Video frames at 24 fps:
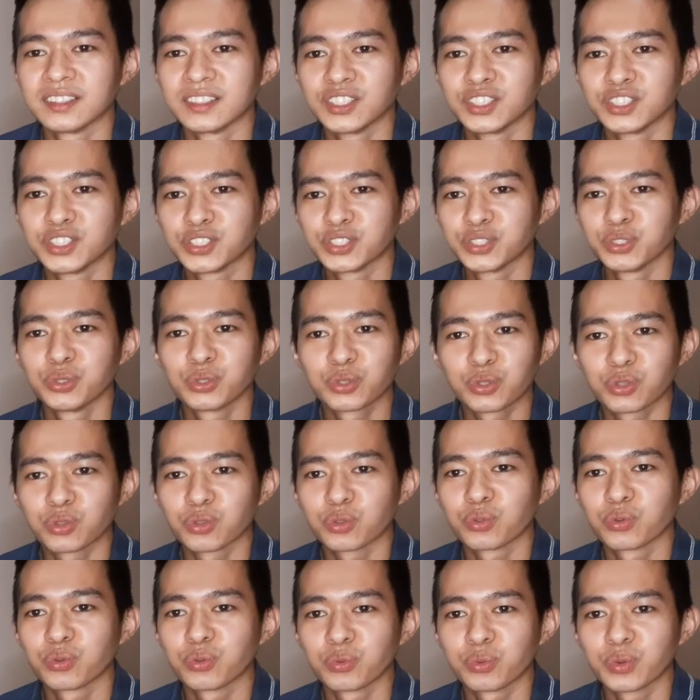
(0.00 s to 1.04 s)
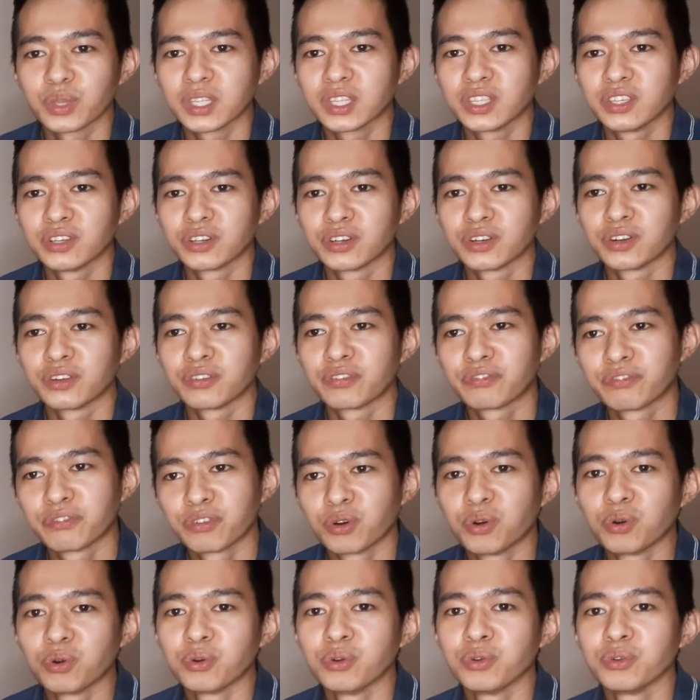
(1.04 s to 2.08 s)
shoot with your
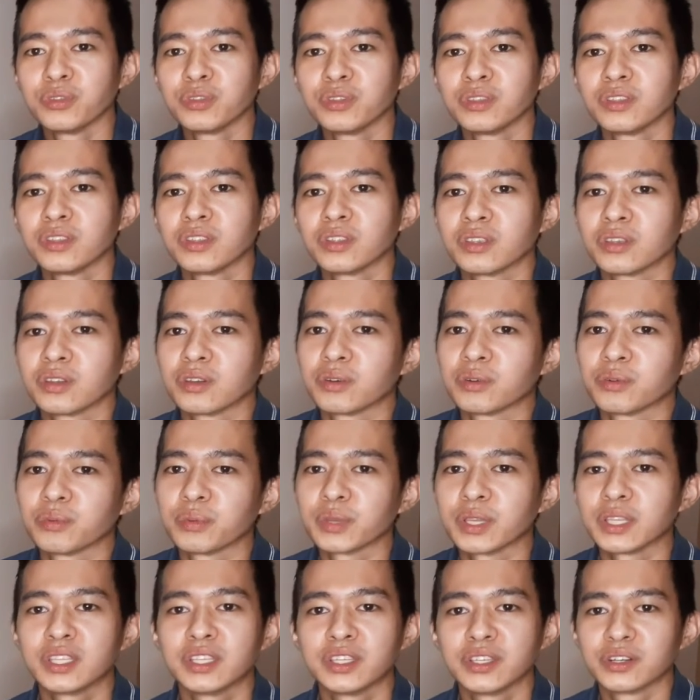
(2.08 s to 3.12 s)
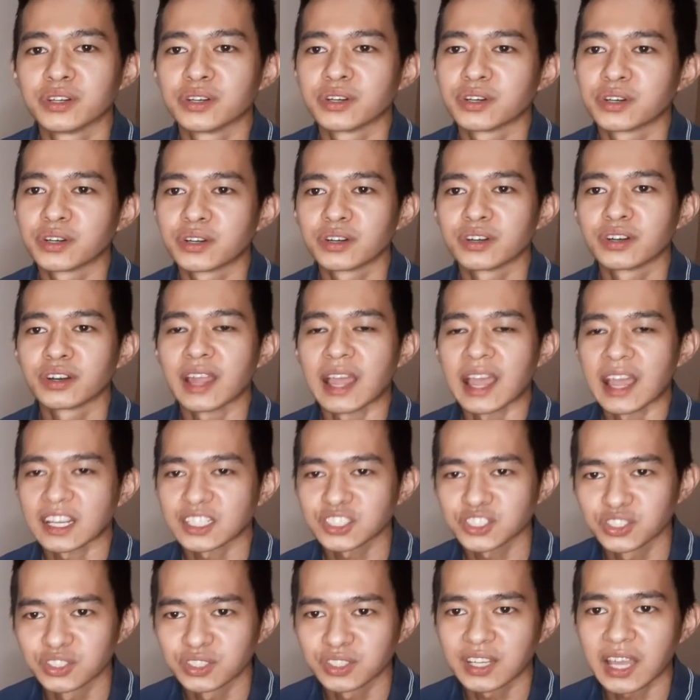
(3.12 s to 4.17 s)
phone, with your
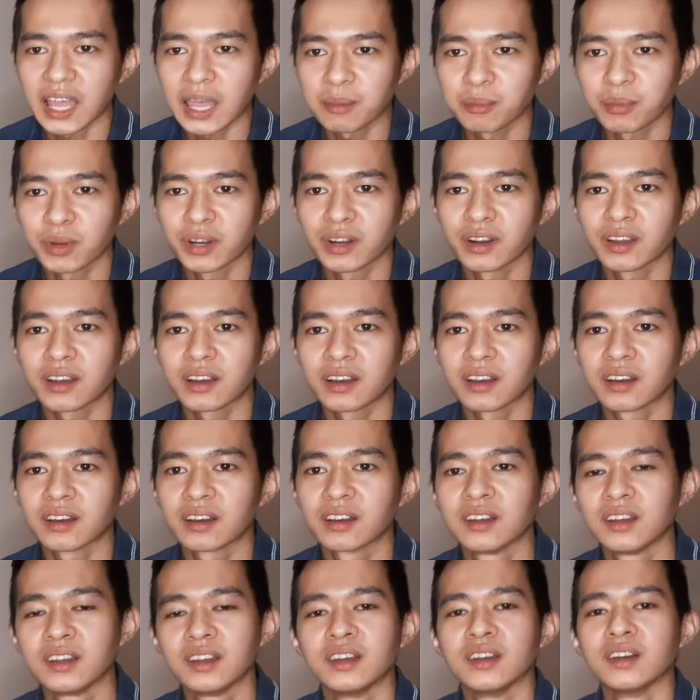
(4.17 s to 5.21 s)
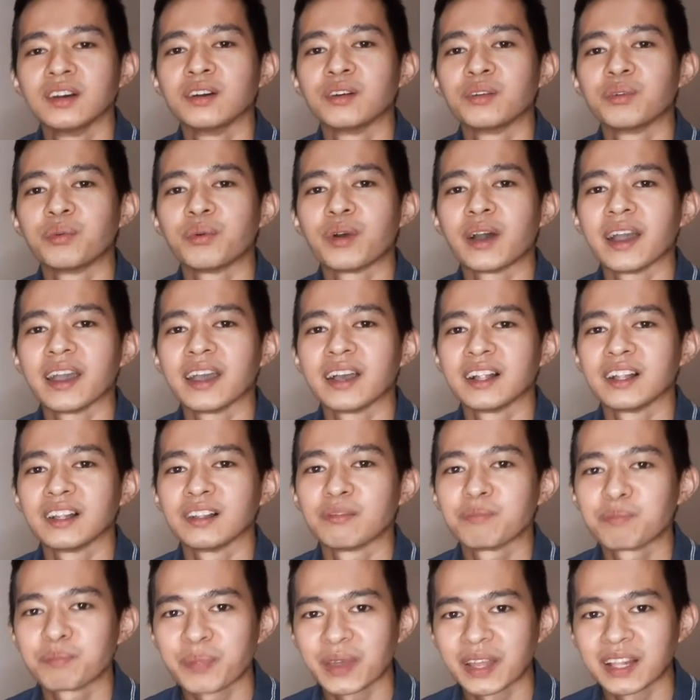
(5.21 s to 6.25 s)
action camera
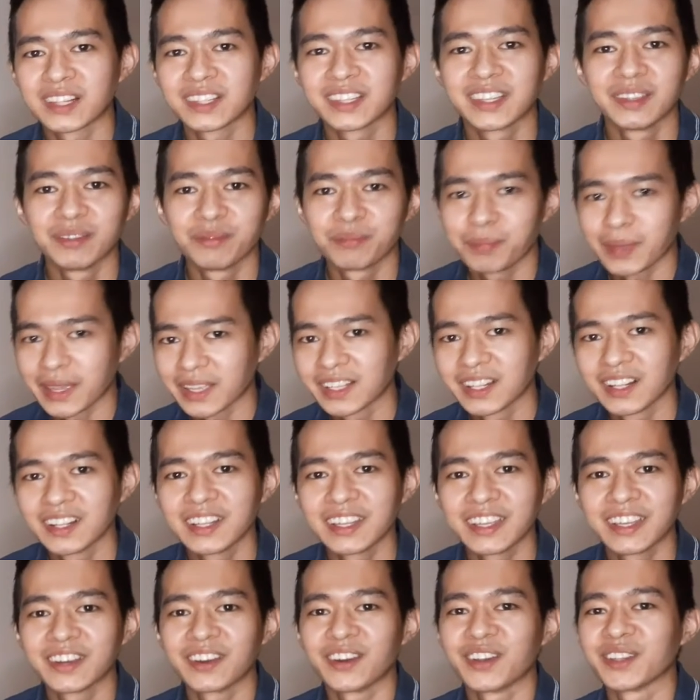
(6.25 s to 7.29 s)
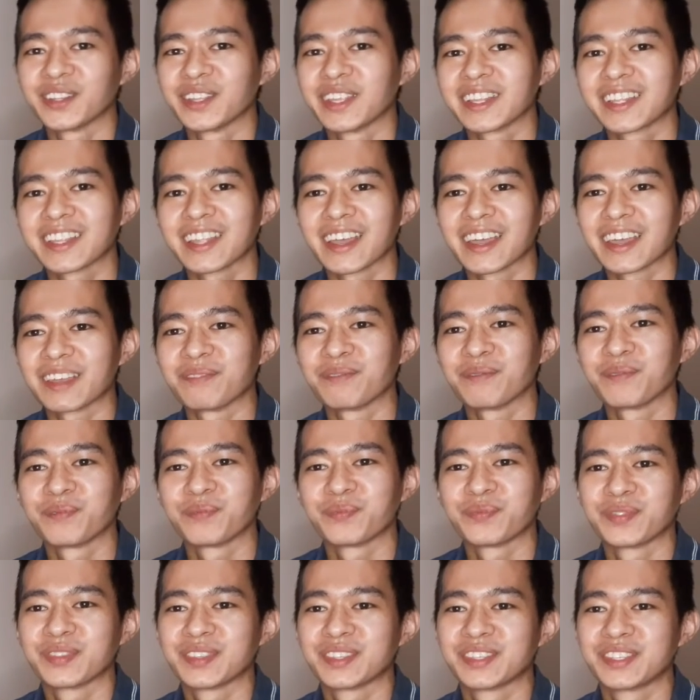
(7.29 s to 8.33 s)
while pedaling all the time.
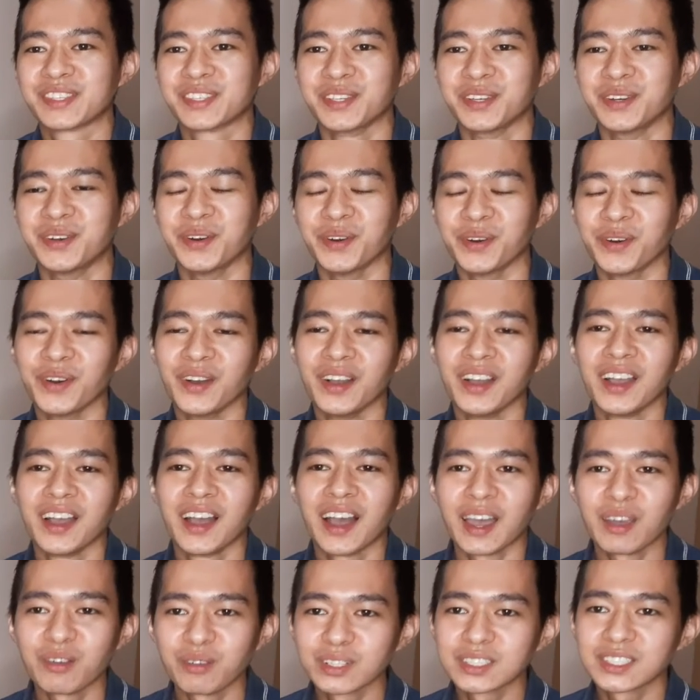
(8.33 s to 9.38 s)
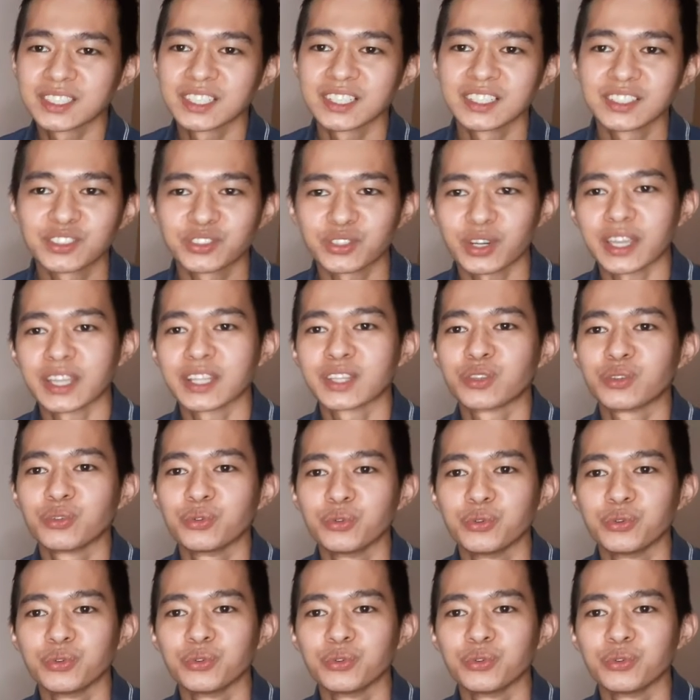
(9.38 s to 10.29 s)
So I will still try to